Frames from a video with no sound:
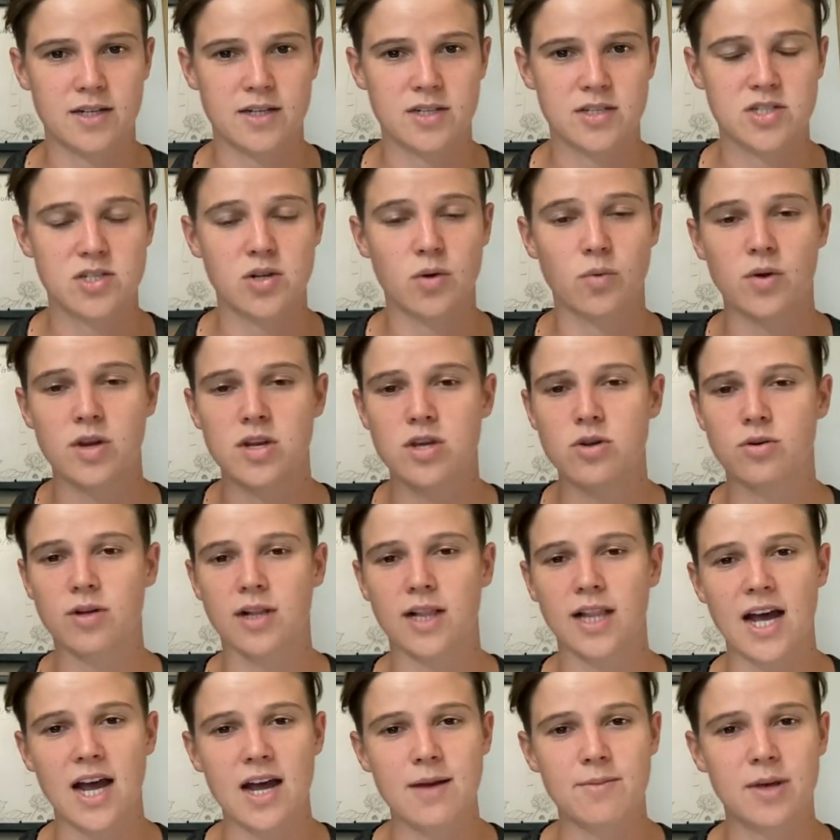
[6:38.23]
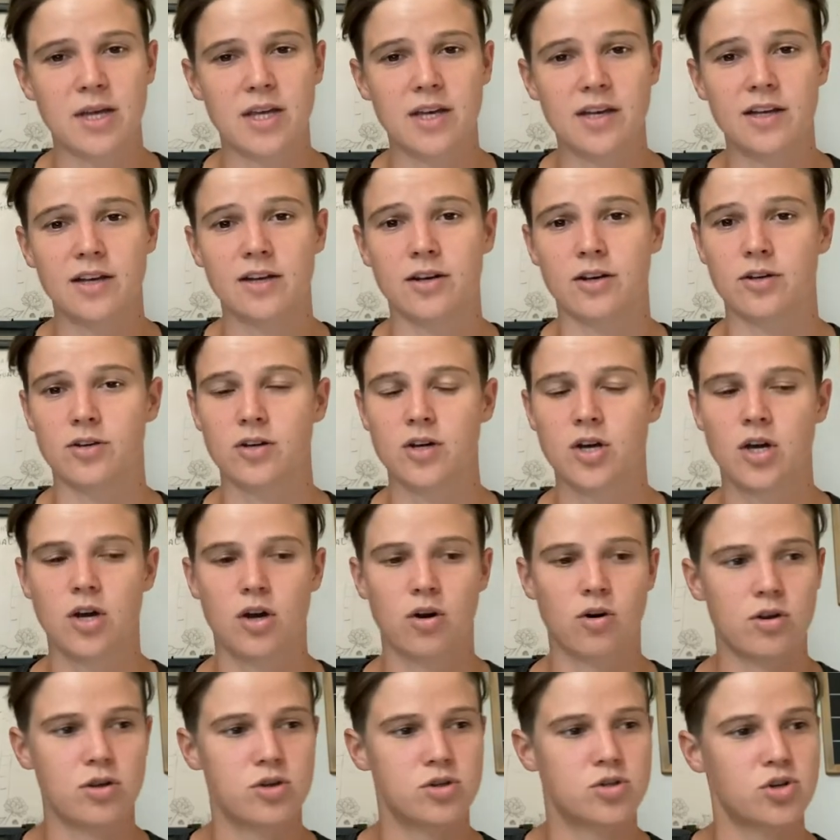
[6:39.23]
So when you climb a hill
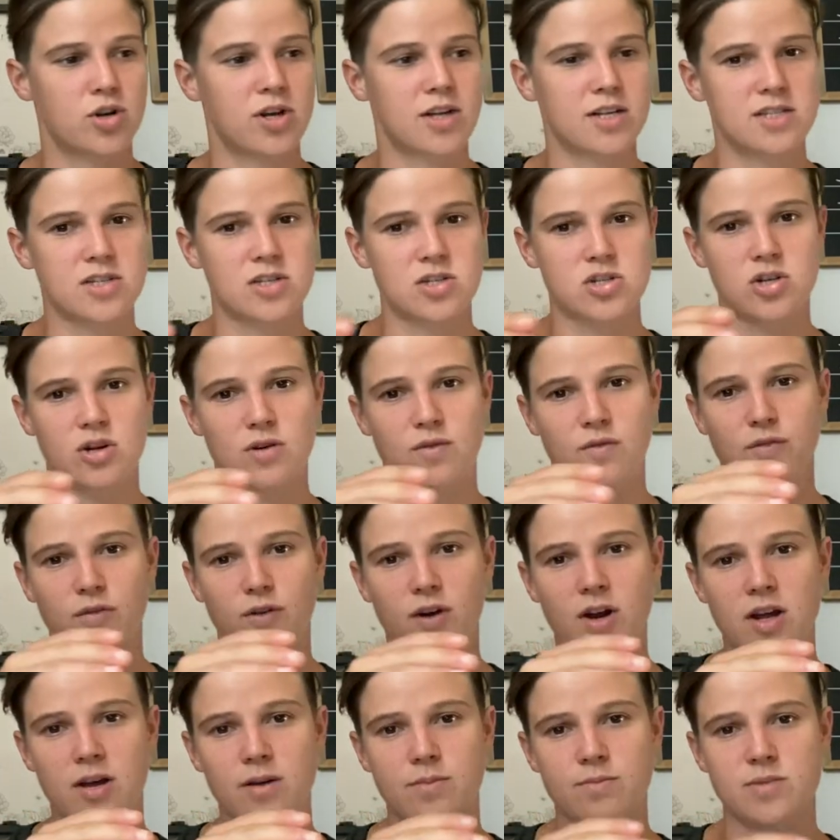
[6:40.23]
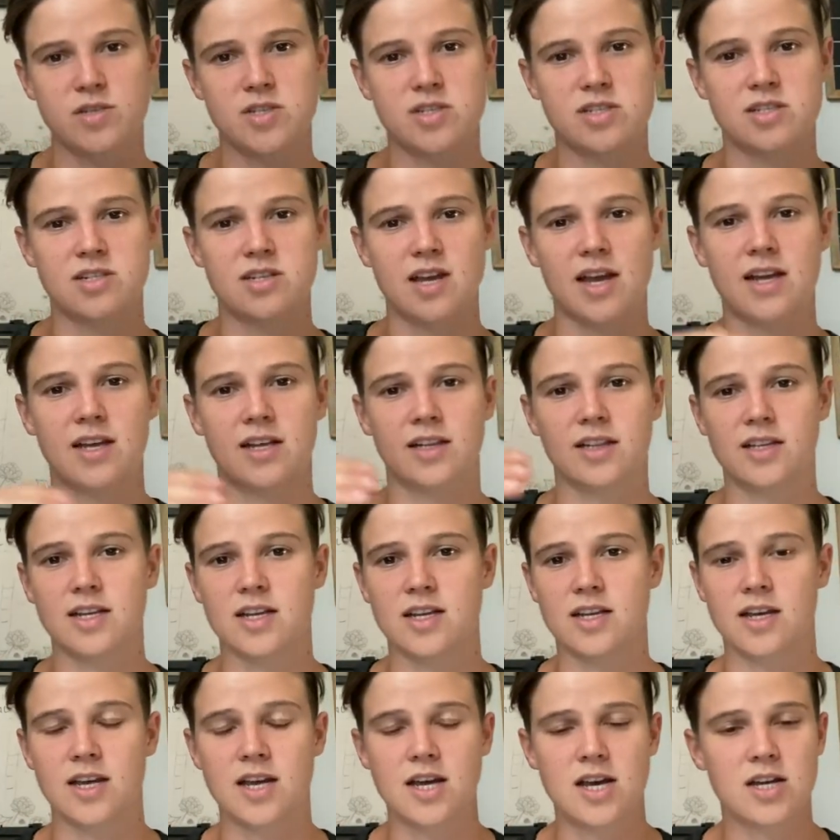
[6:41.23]
or you transition from
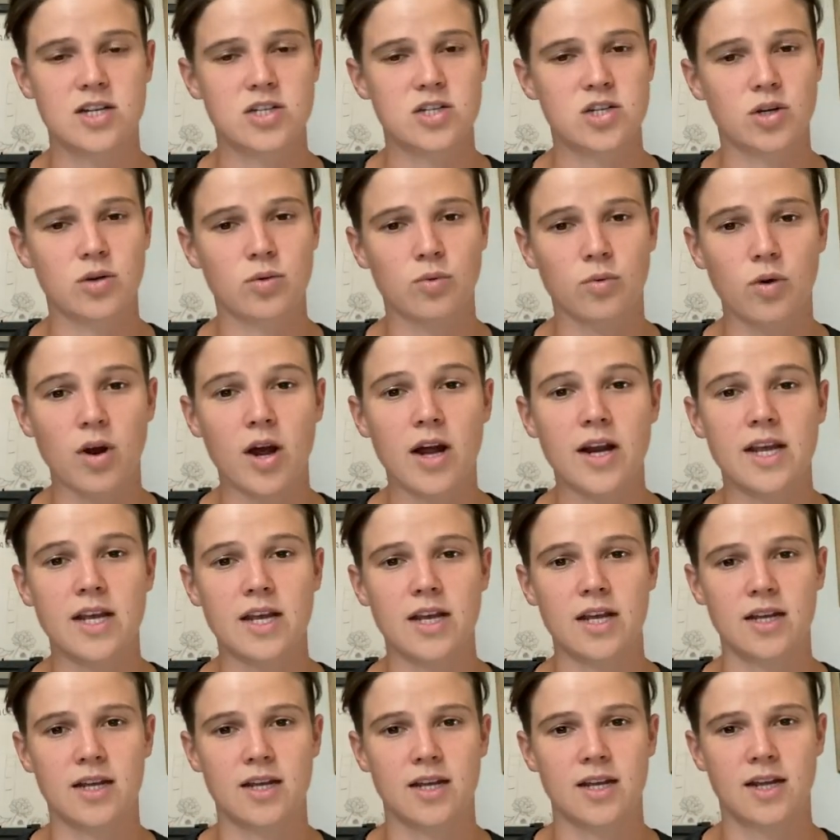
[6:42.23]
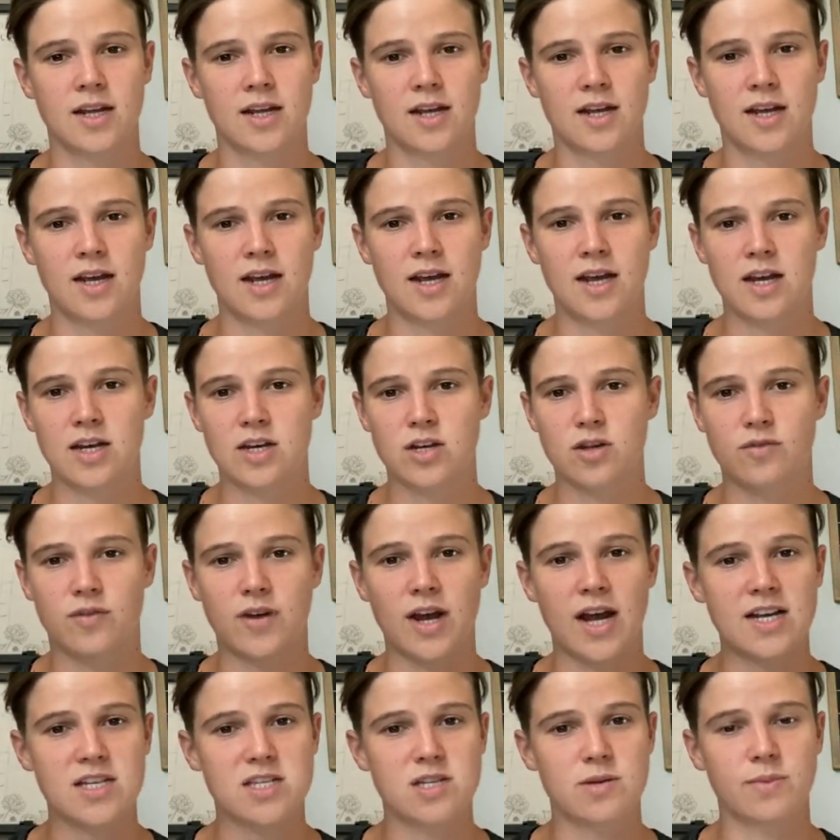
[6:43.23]
cycling to running and you've
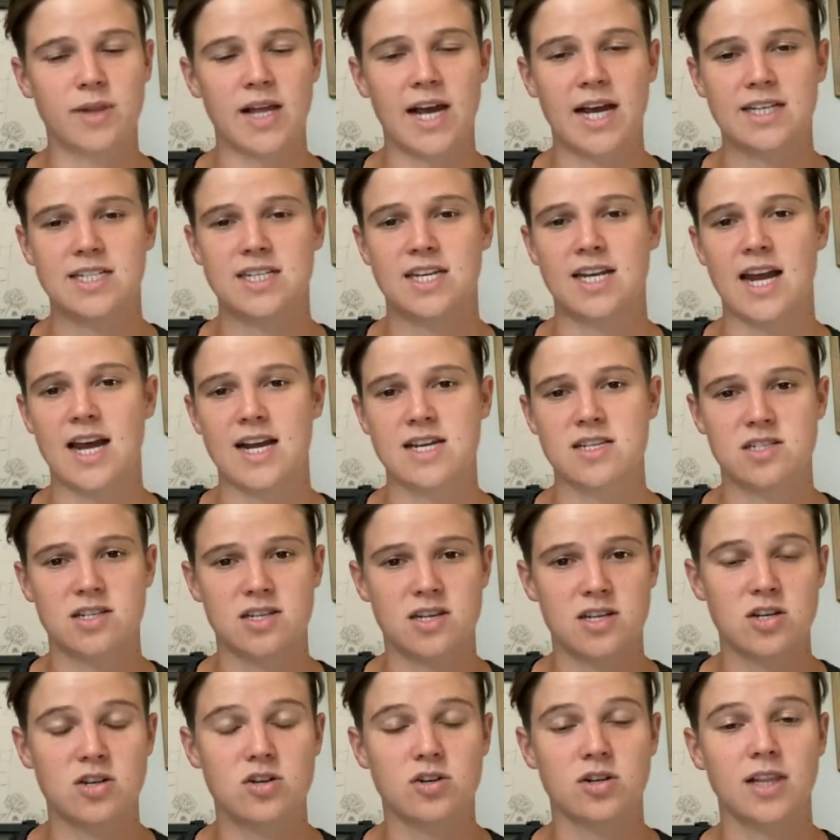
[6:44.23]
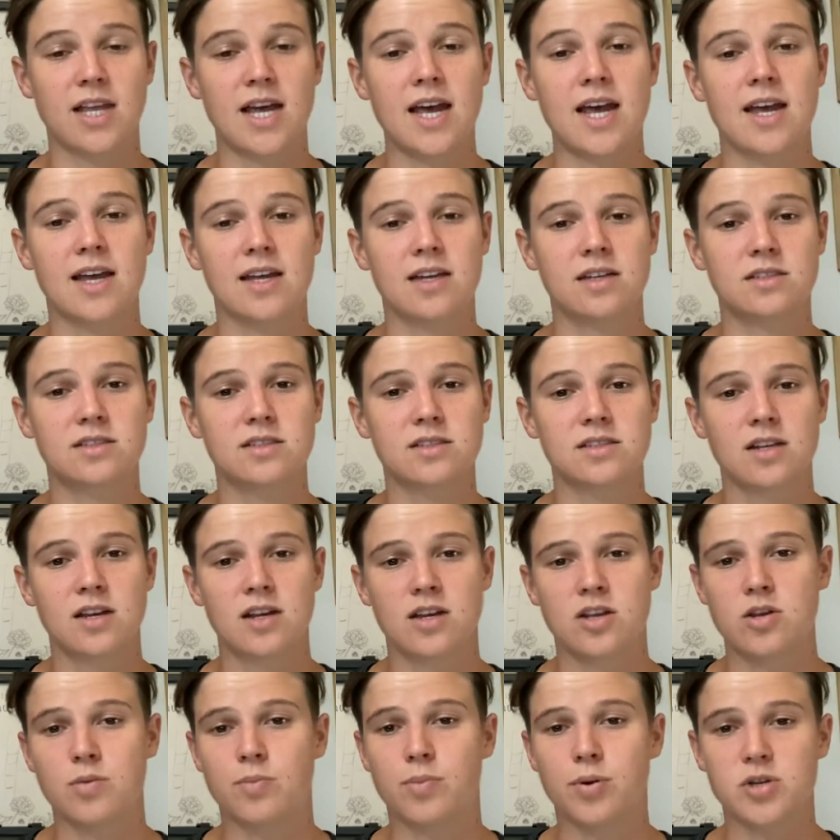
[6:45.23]
got some lactic acid in your legs,
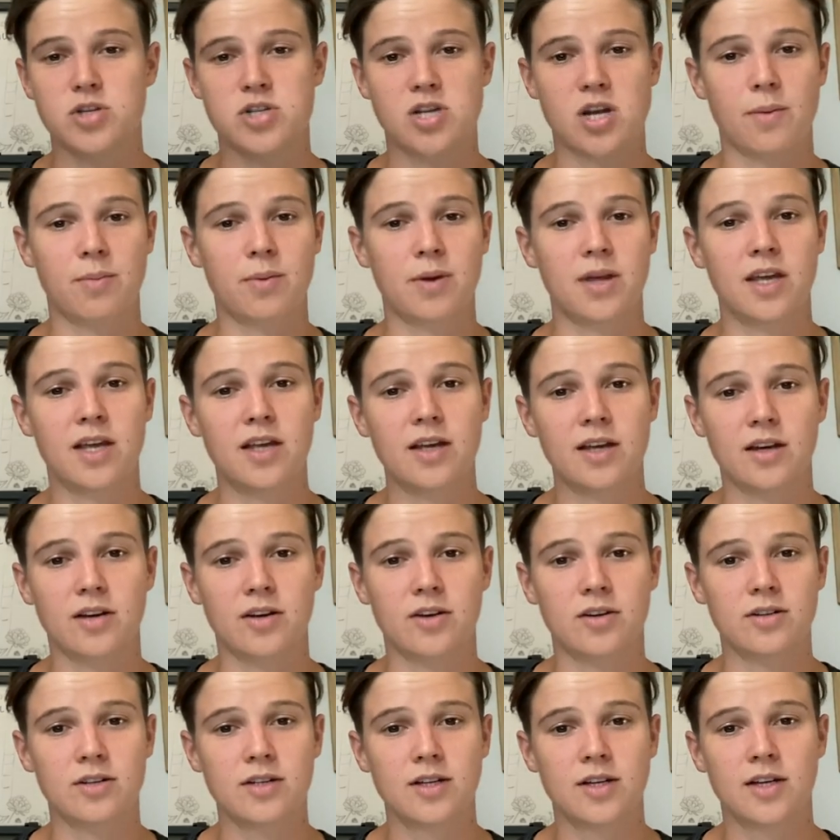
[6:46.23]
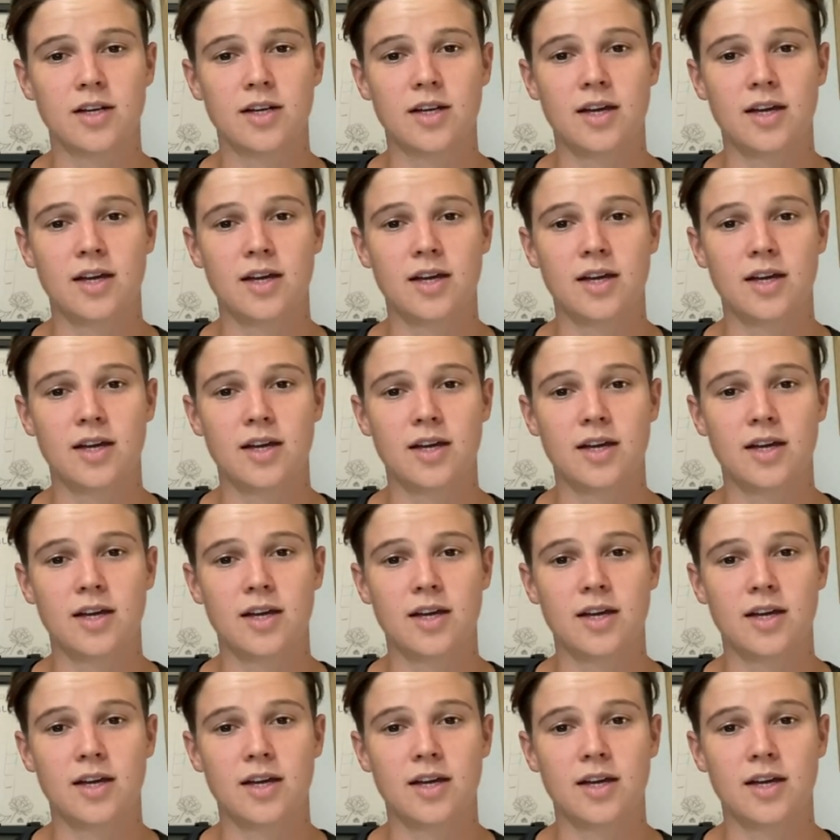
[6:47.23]
you push up a hill,